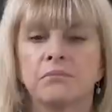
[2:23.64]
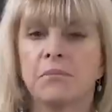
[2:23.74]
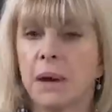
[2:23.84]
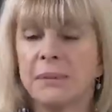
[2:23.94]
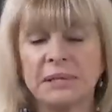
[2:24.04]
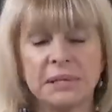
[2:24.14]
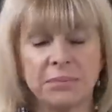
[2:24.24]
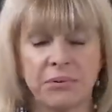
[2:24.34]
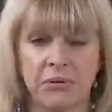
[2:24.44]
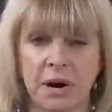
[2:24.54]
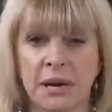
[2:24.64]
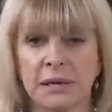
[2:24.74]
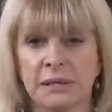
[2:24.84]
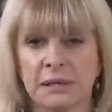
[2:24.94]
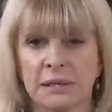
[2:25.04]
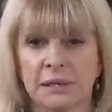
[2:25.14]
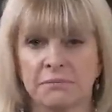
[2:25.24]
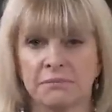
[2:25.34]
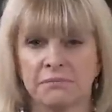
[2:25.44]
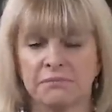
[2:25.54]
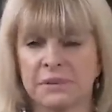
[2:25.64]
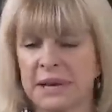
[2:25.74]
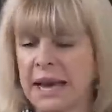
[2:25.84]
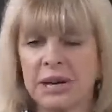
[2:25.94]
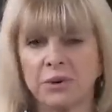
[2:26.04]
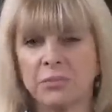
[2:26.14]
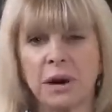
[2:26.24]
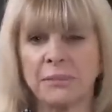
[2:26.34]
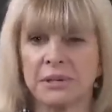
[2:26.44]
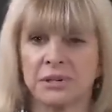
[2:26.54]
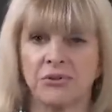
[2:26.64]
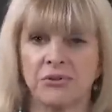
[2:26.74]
Mum is depressed. Dad or mum is